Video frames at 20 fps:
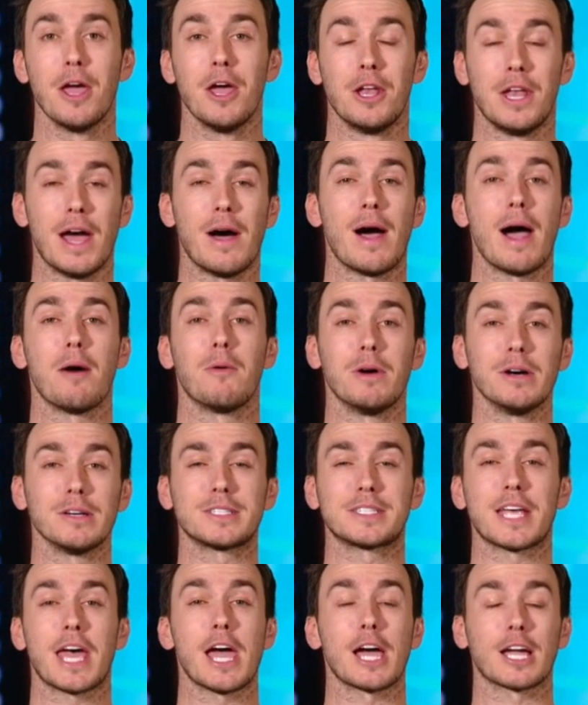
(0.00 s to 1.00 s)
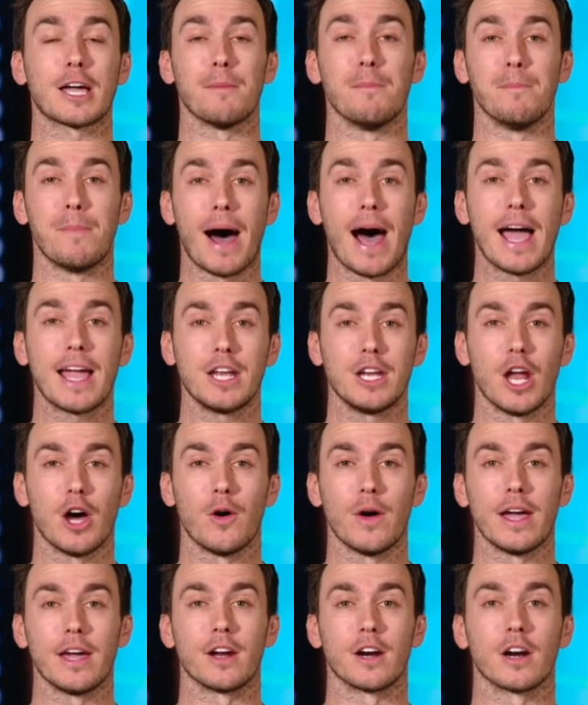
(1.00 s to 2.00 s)
Now, I will say a combined no
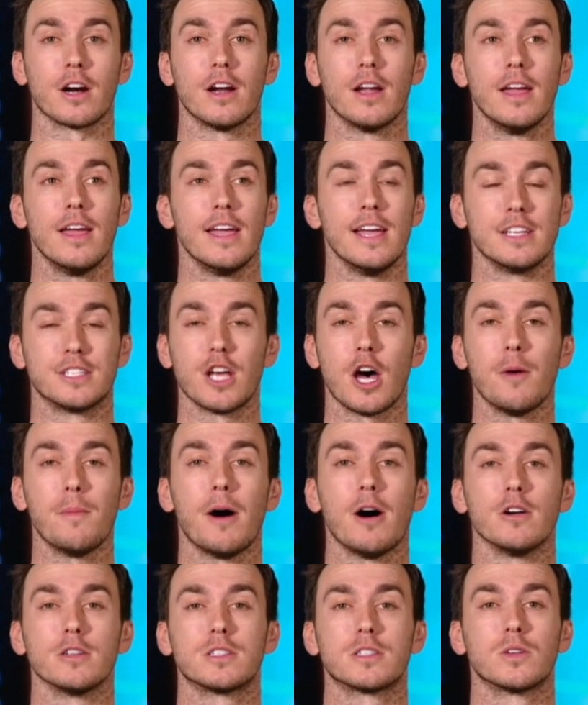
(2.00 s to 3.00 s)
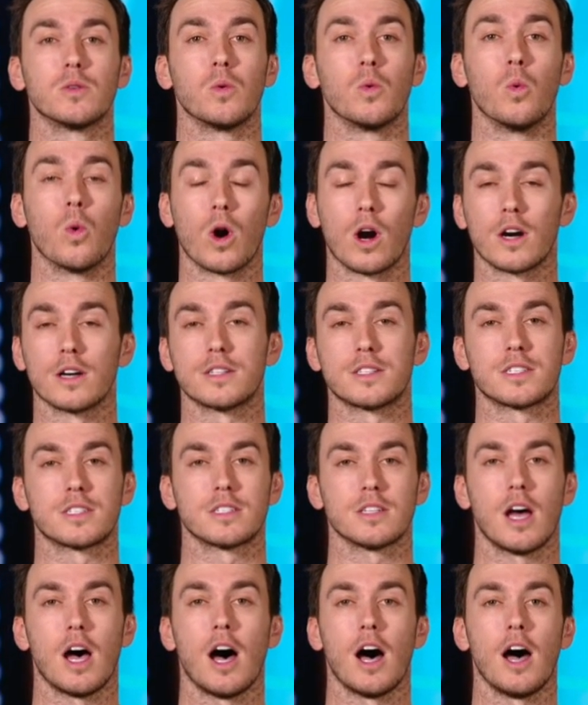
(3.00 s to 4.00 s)
hitter is almost worse
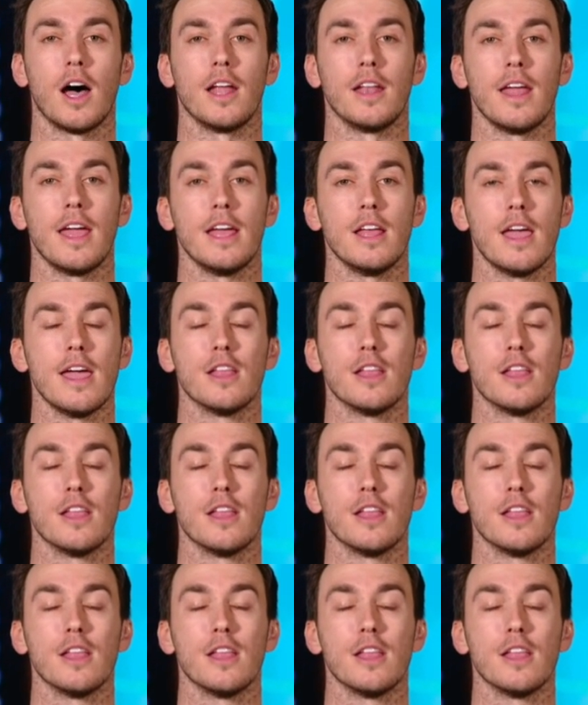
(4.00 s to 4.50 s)
on, it,